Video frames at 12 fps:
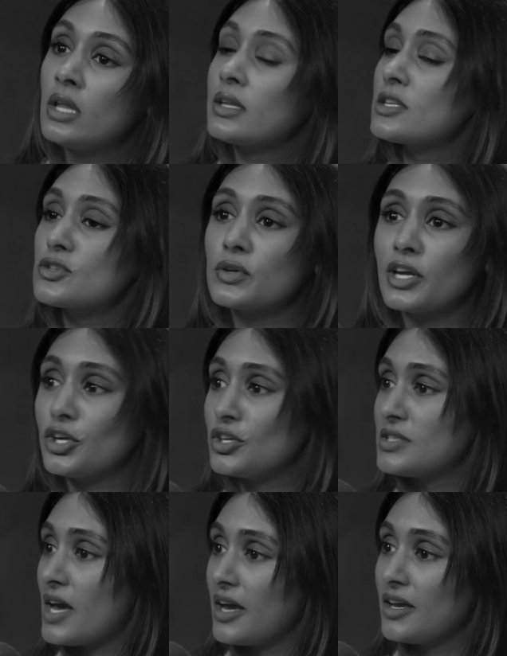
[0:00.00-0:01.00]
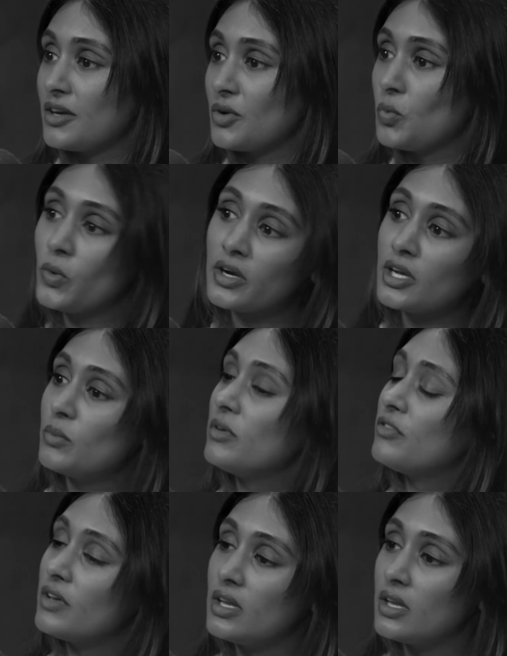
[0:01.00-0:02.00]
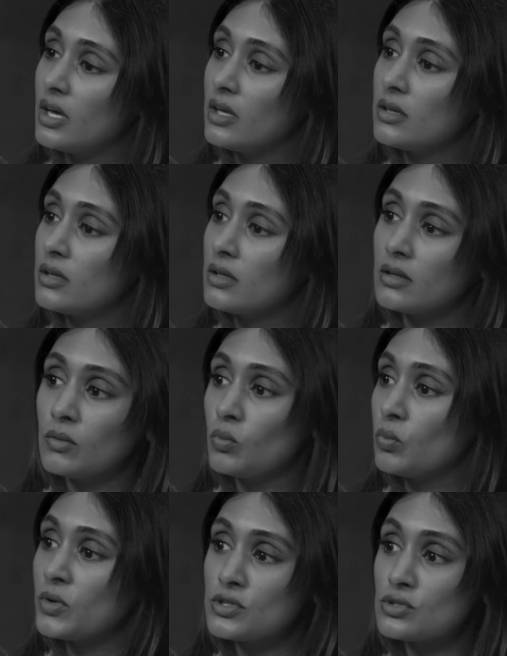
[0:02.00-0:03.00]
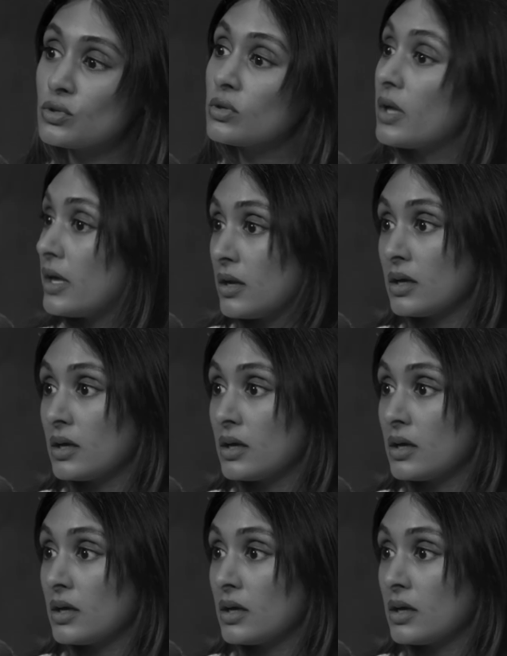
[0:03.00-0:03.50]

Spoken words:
Let's look at your day. Where can we fit it in? And